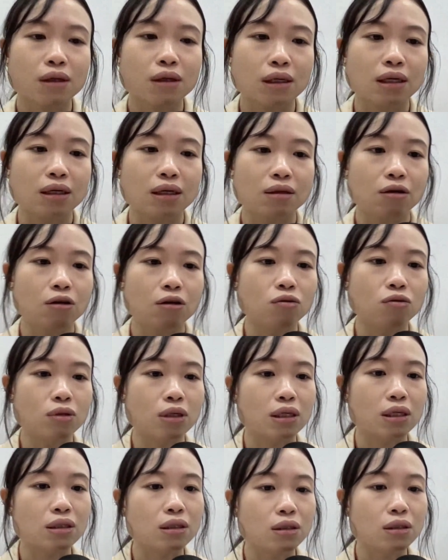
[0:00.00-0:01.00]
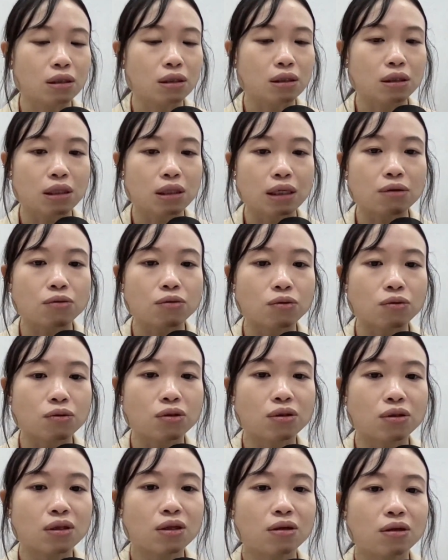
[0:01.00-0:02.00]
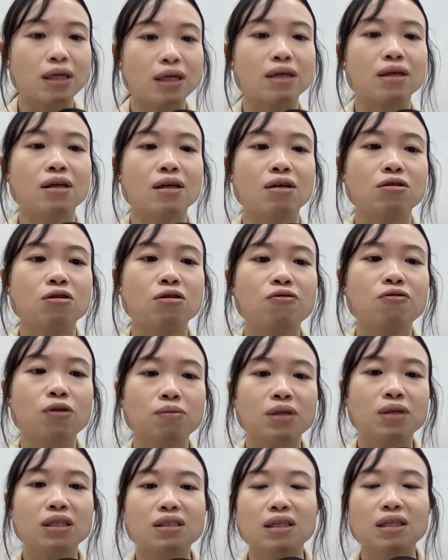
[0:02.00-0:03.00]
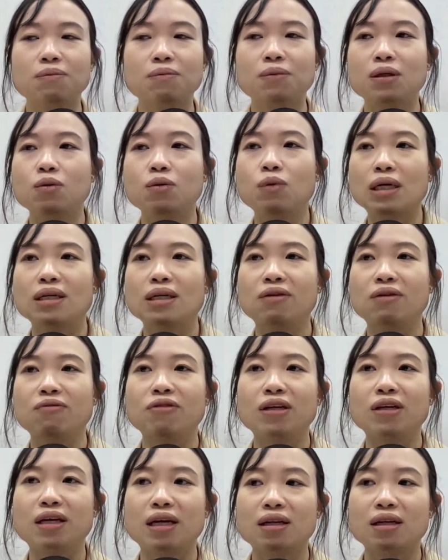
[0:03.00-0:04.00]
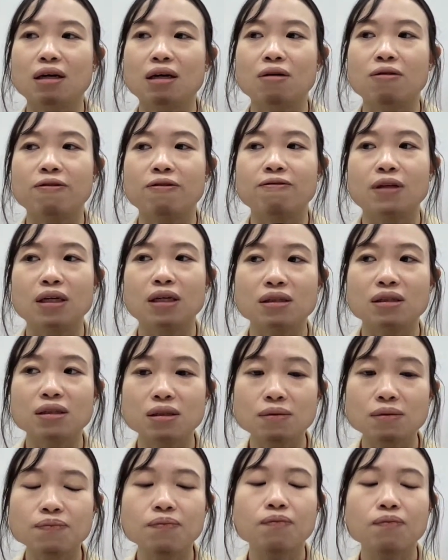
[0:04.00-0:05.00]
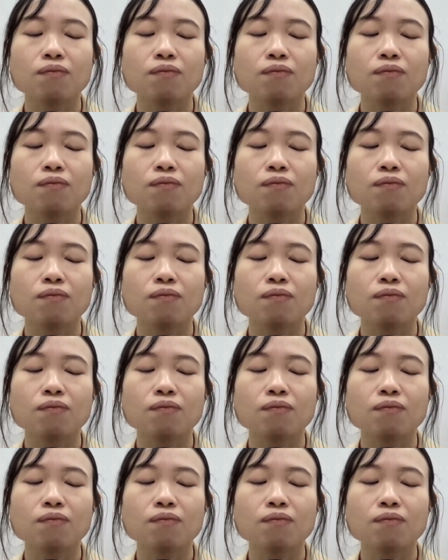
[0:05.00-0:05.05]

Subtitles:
Yeah, altogether 39 rows. Okay, so from this table, what can we get out of this?